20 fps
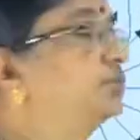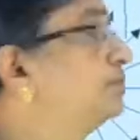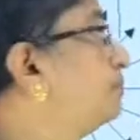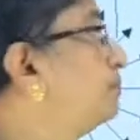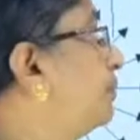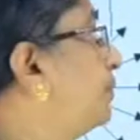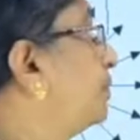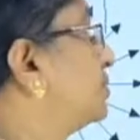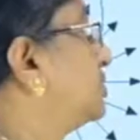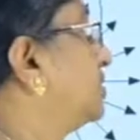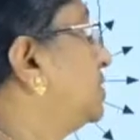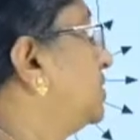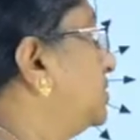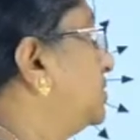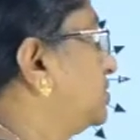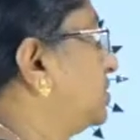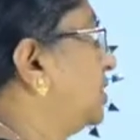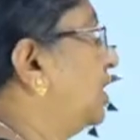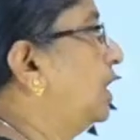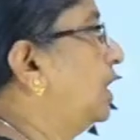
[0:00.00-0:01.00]

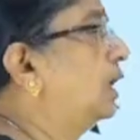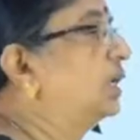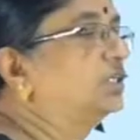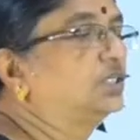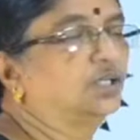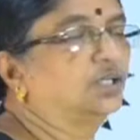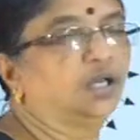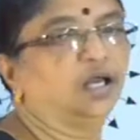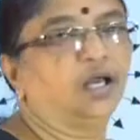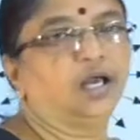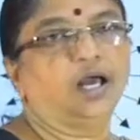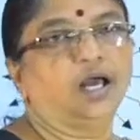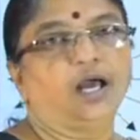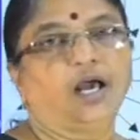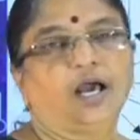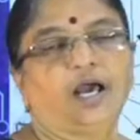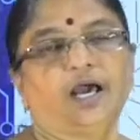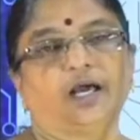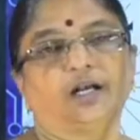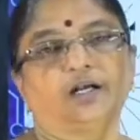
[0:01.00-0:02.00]
positive charge
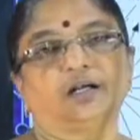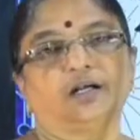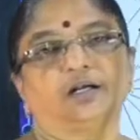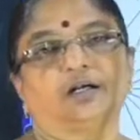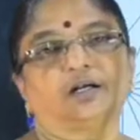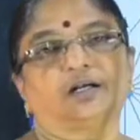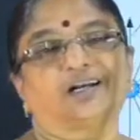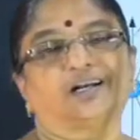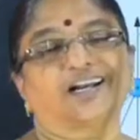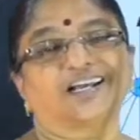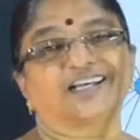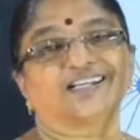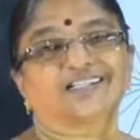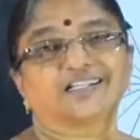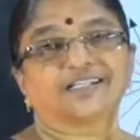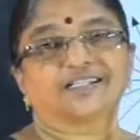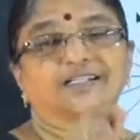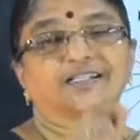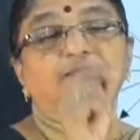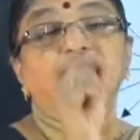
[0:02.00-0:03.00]
and
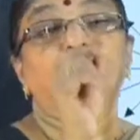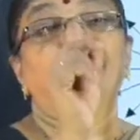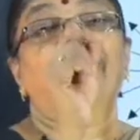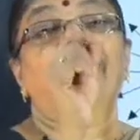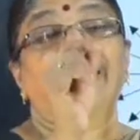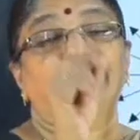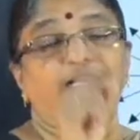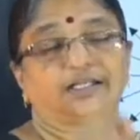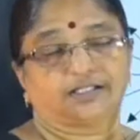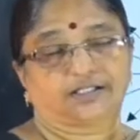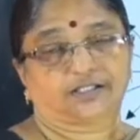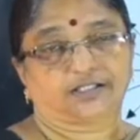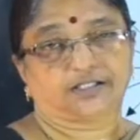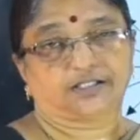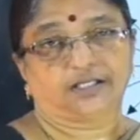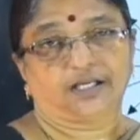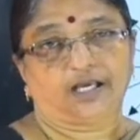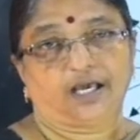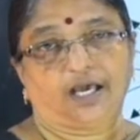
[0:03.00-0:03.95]
traces some lines,